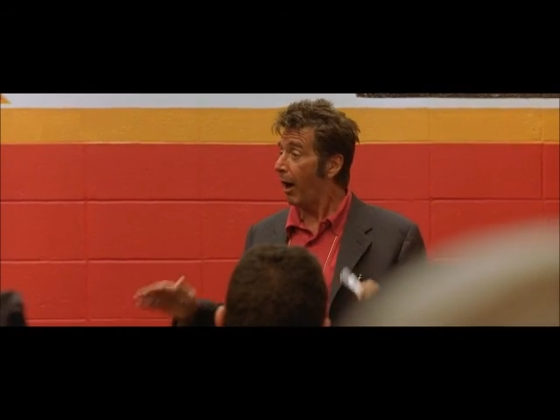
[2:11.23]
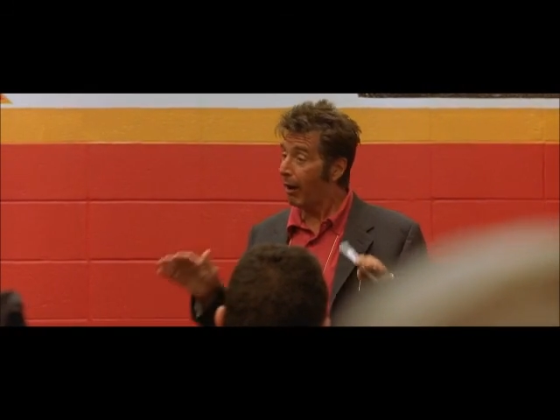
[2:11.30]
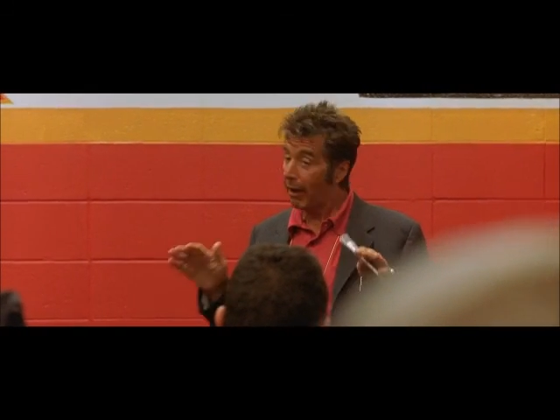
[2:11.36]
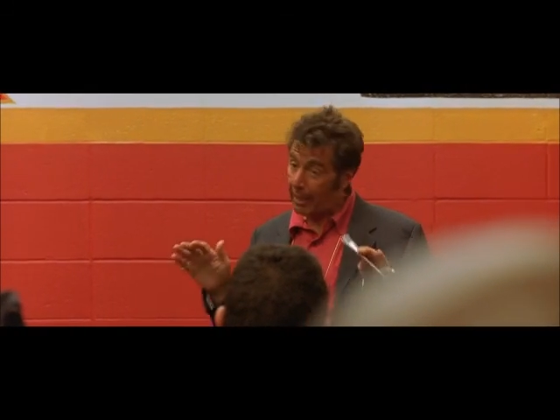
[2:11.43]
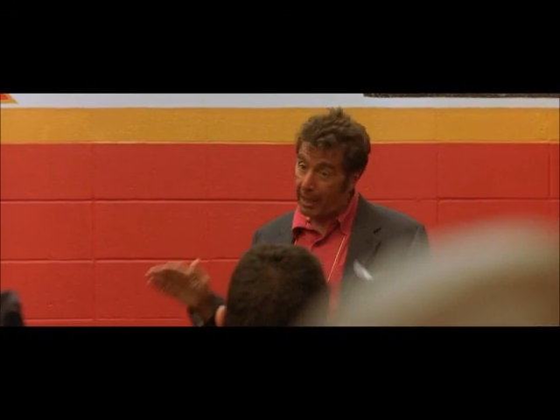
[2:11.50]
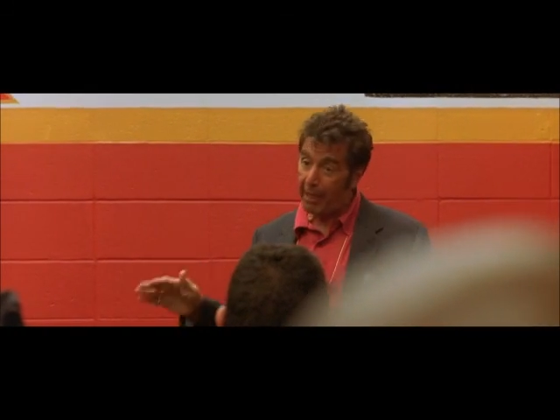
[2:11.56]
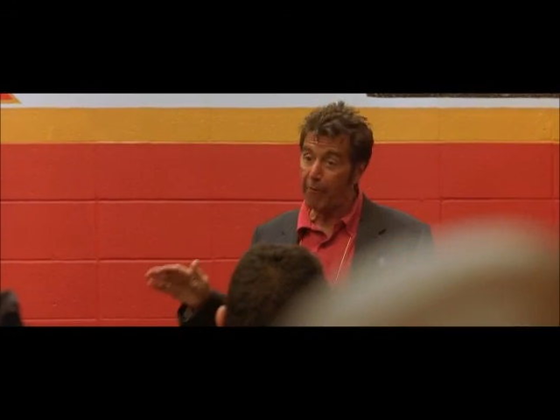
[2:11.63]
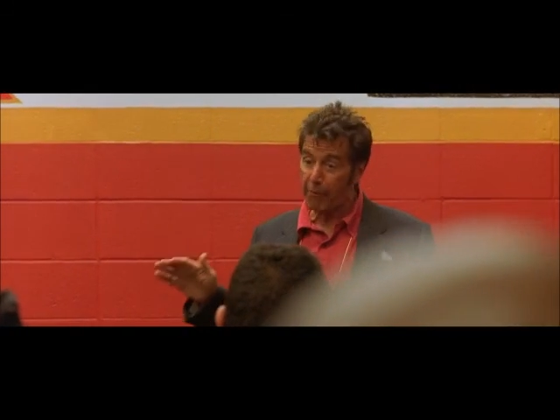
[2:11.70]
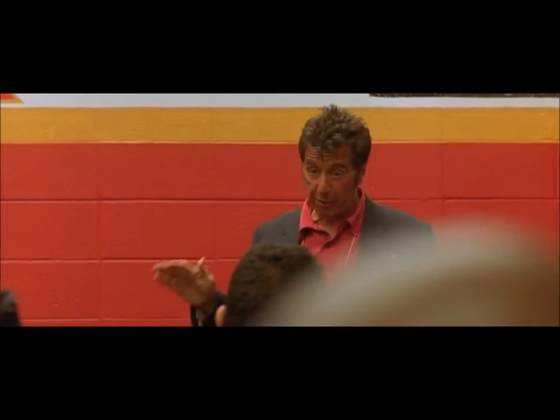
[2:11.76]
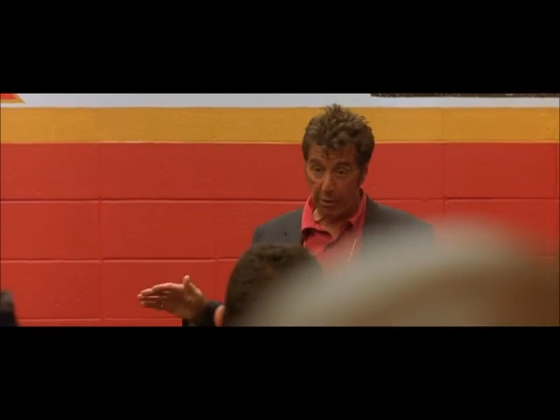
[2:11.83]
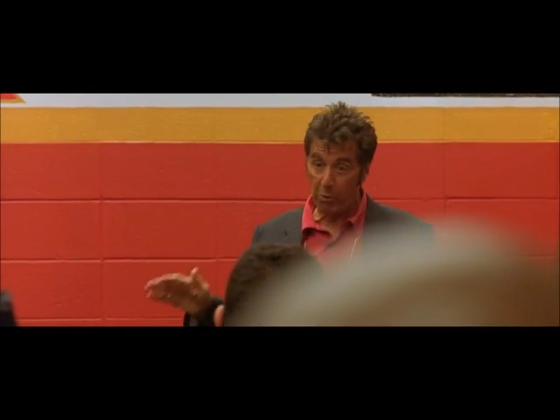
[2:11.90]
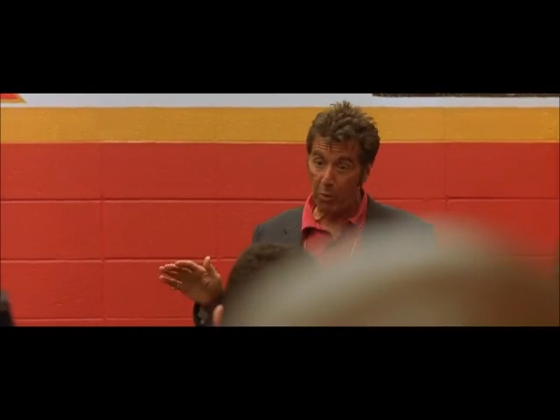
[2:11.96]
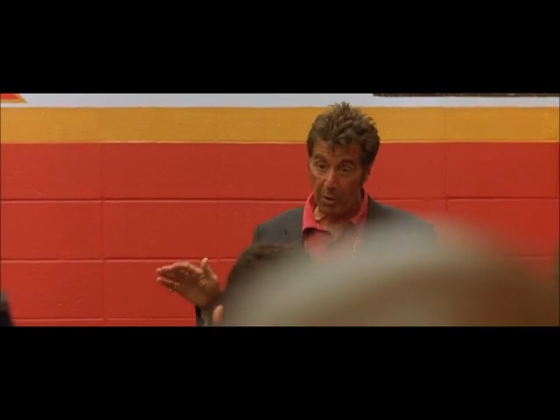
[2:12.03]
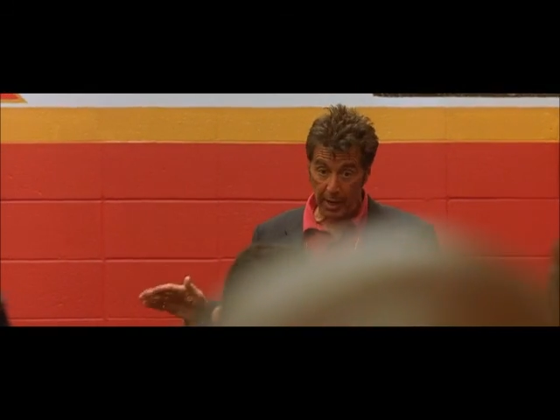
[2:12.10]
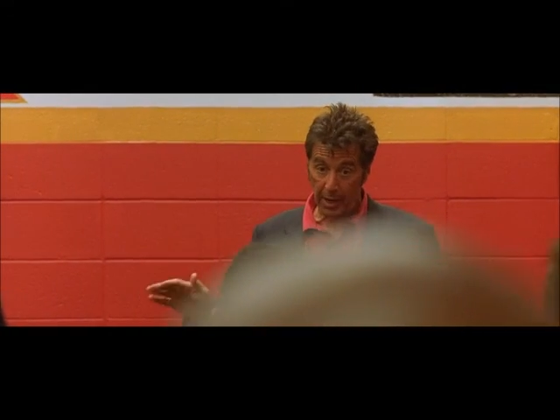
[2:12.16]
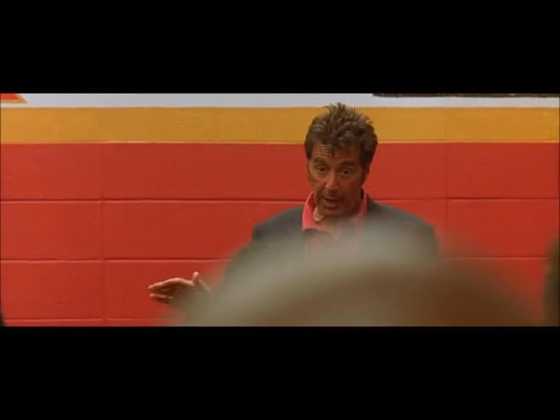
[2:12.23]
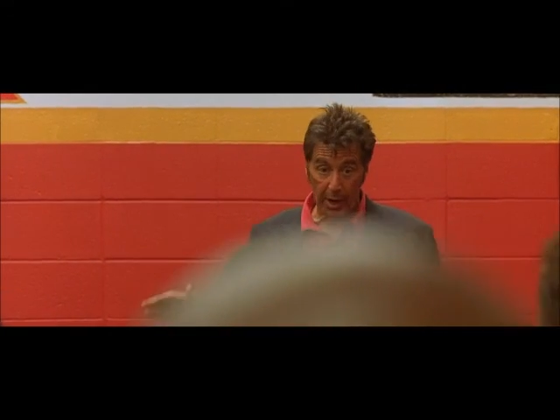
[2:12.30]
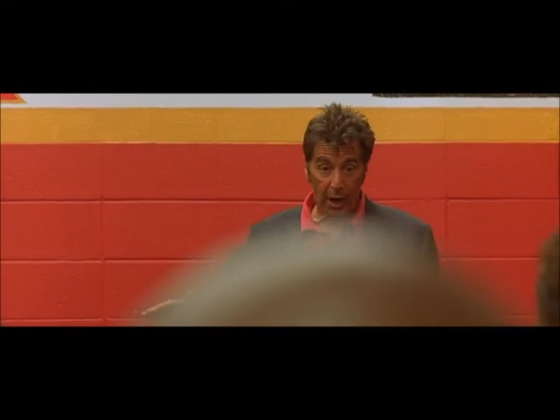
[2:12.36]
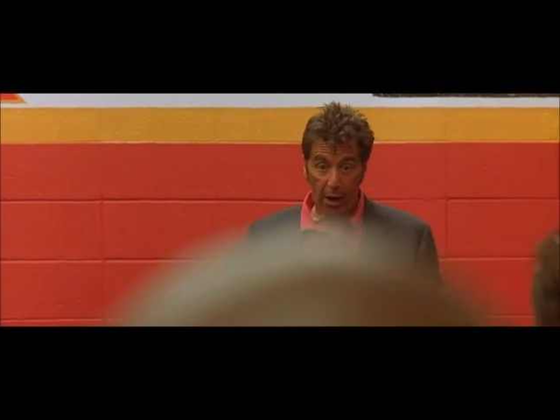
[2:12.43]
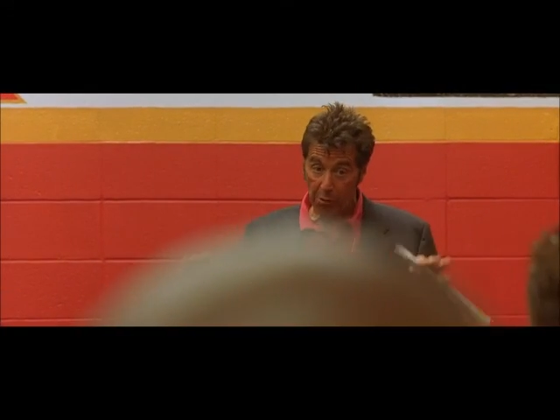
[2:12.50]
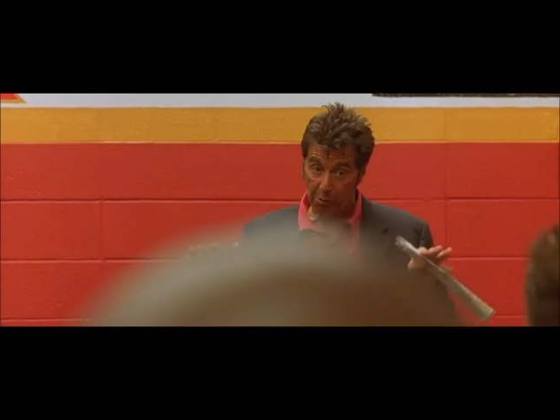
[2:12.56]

are everywhere